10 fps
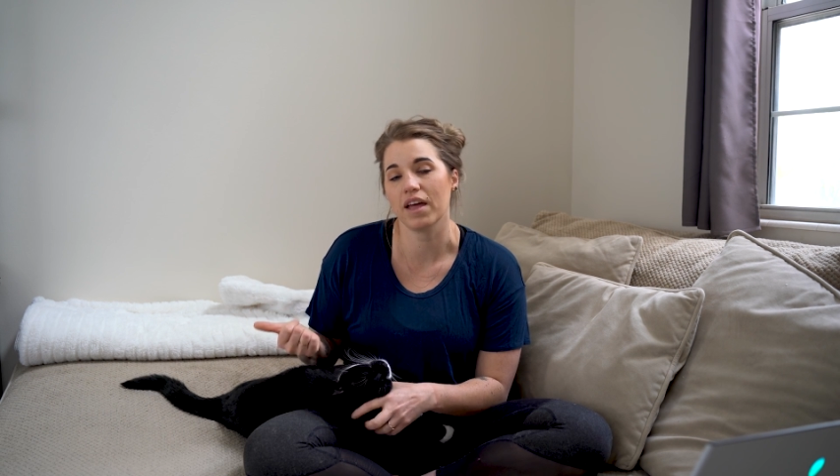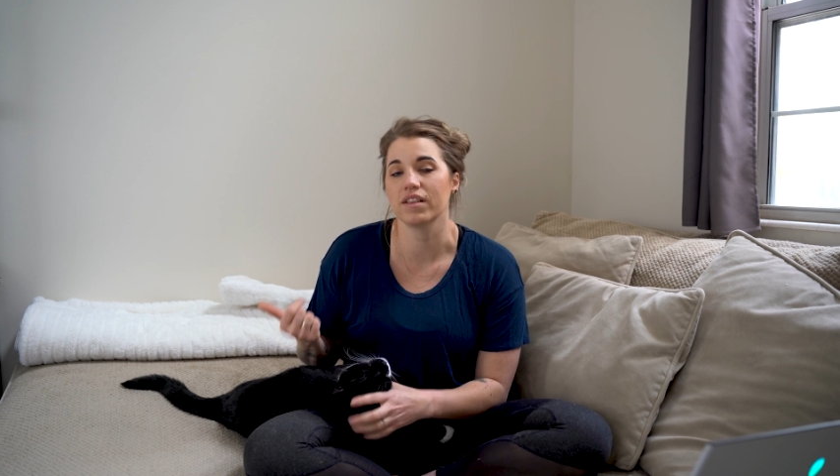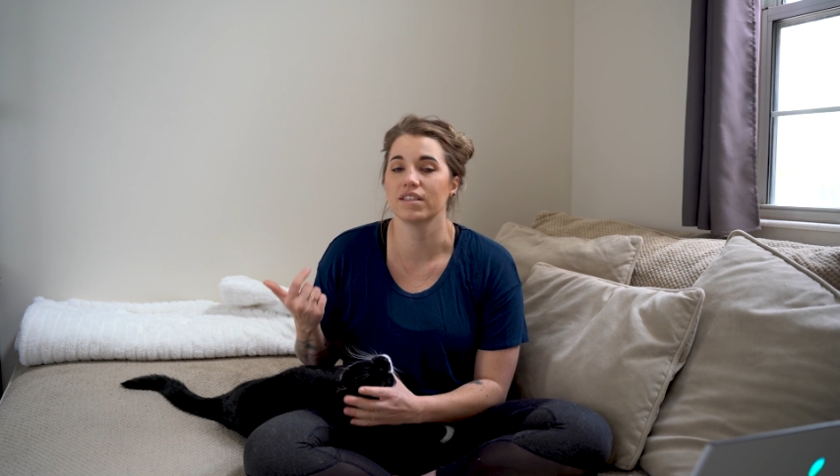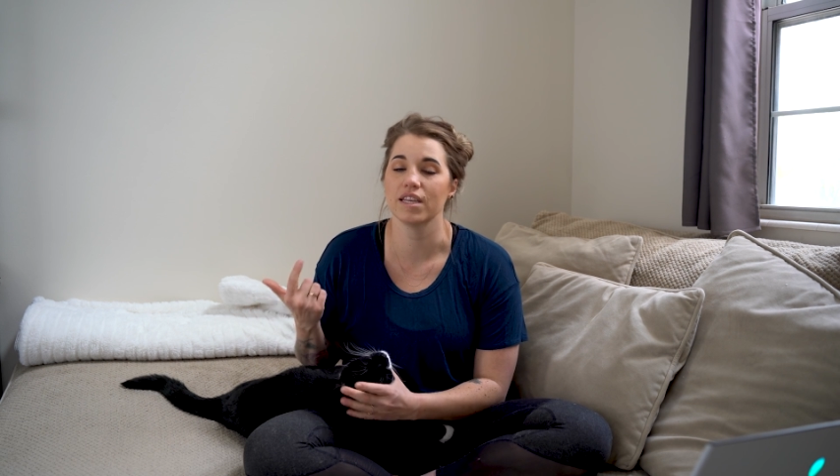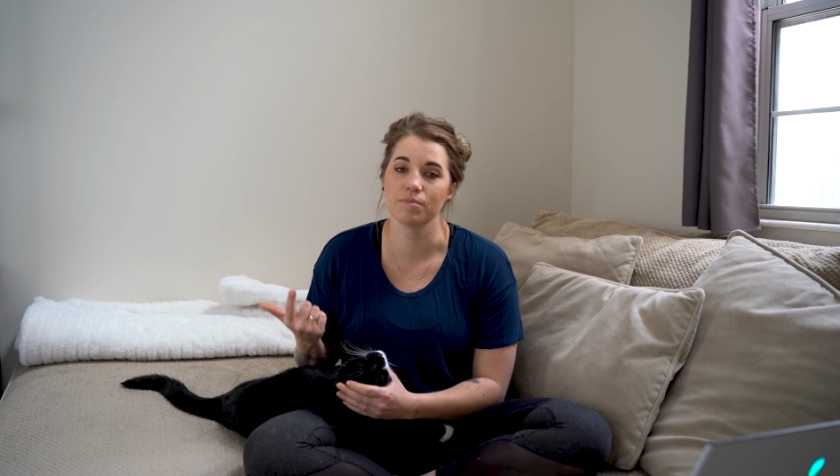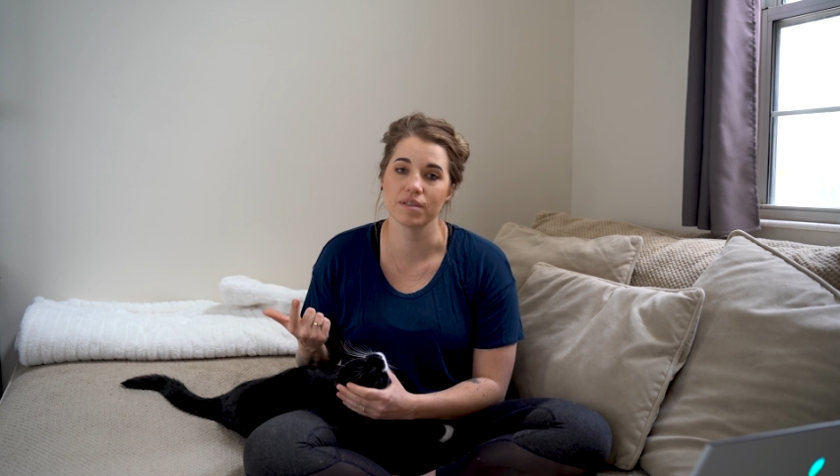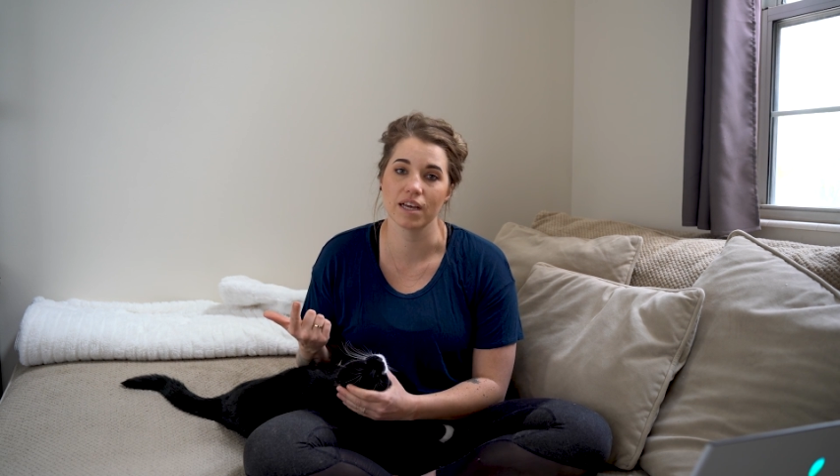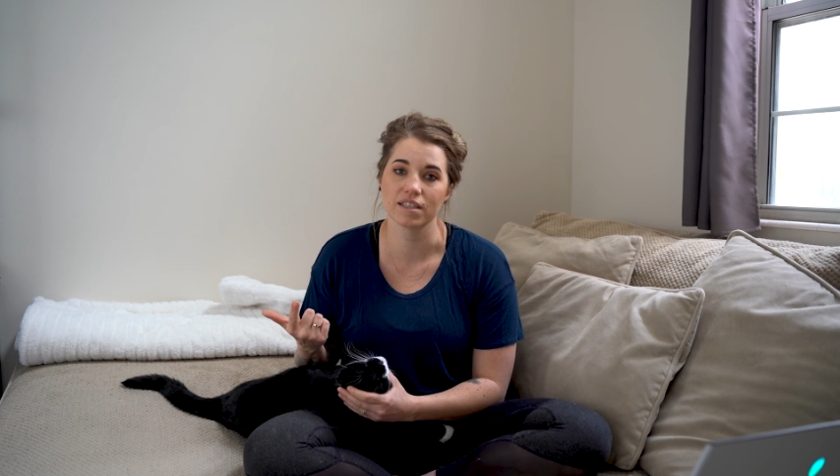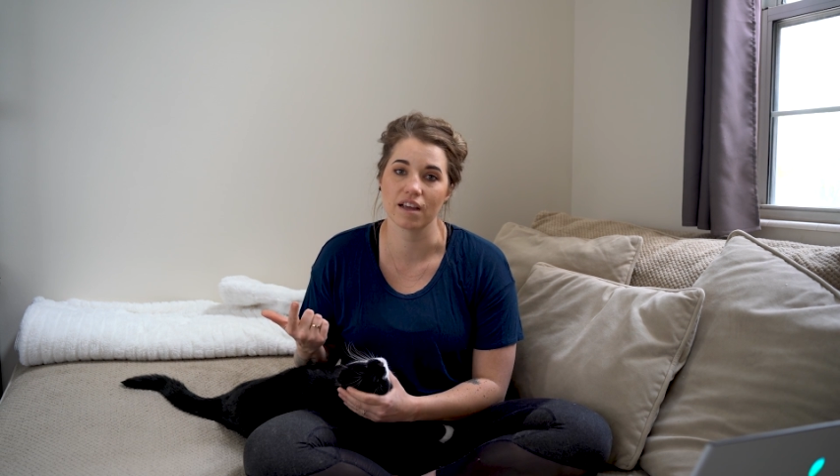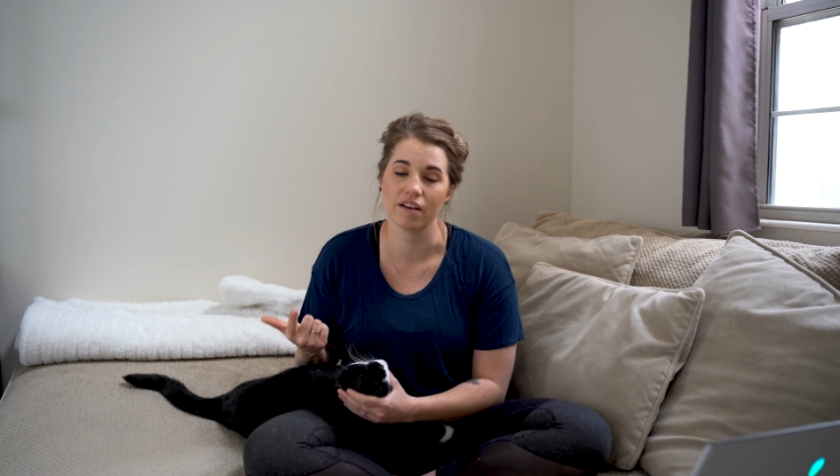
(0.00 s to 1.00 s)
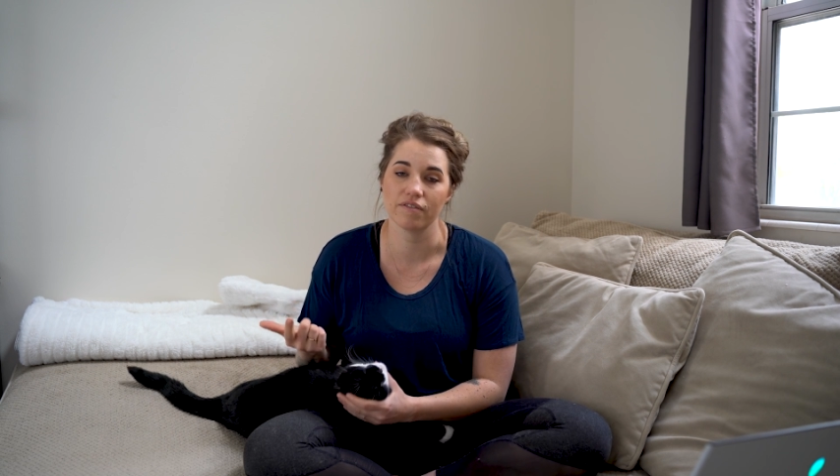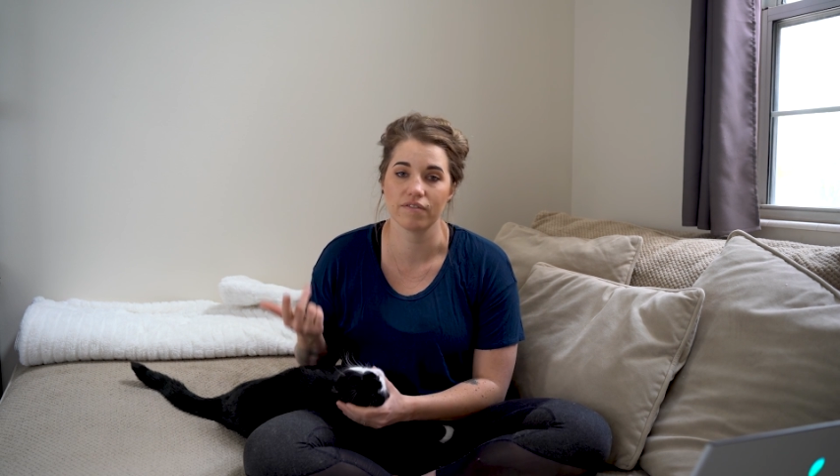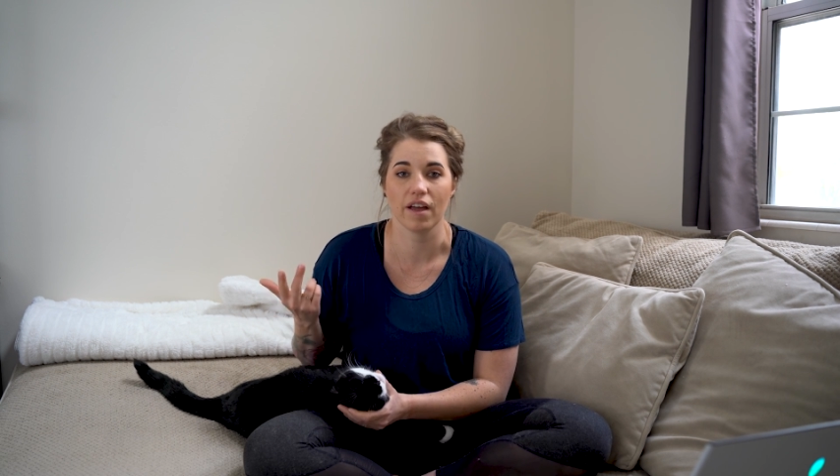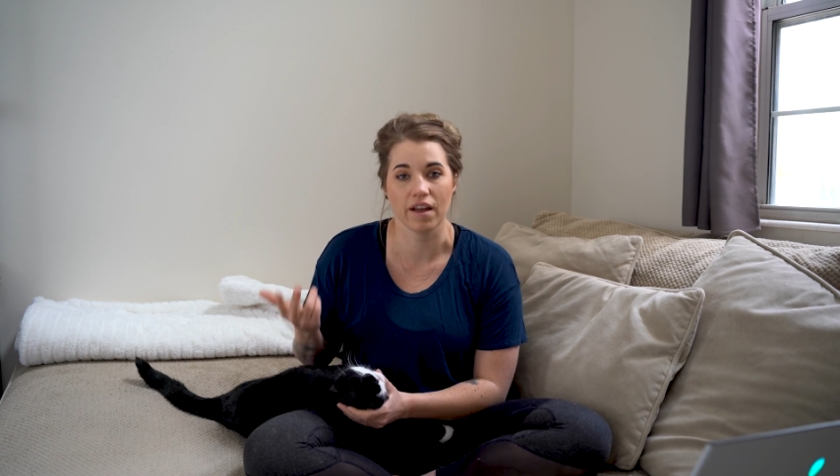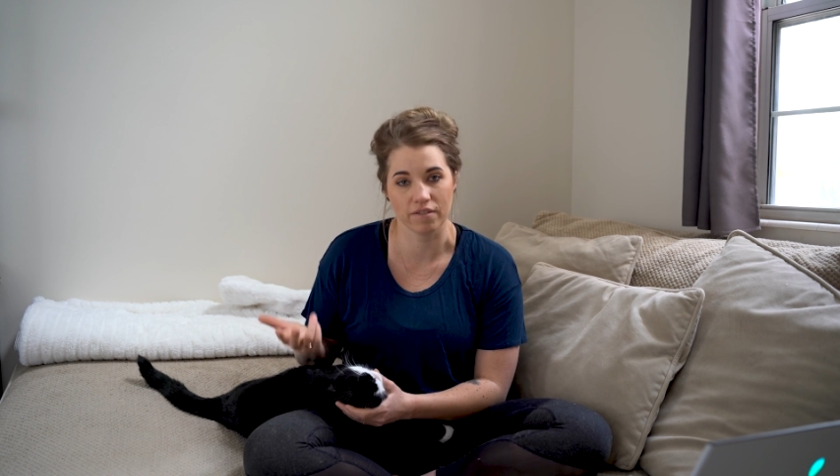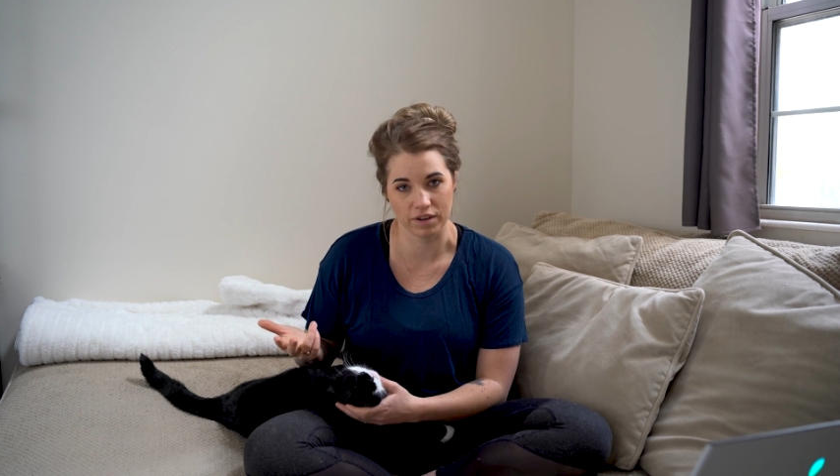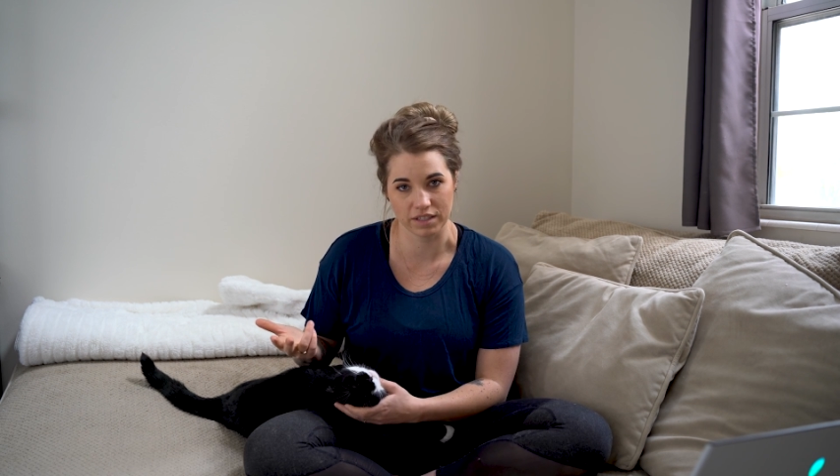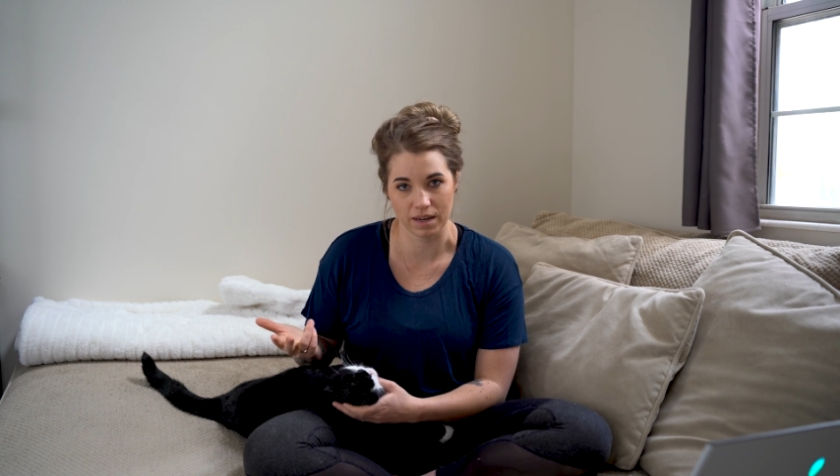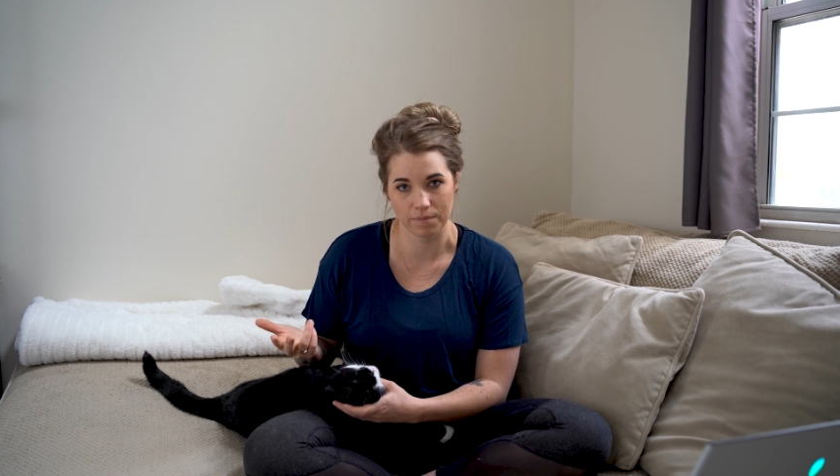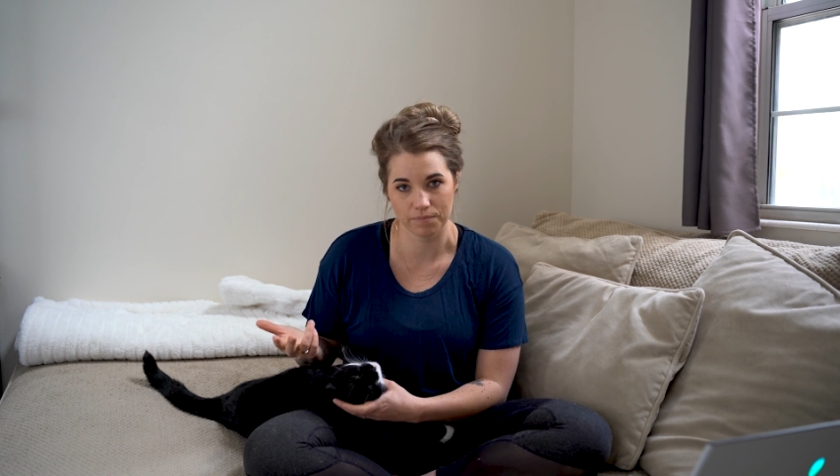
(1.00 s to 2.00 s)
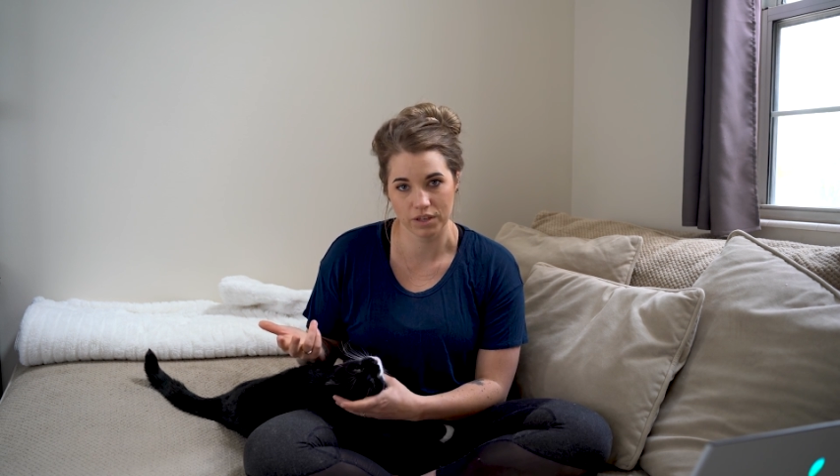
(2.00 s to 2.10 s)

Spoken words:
and the same size cuff every time.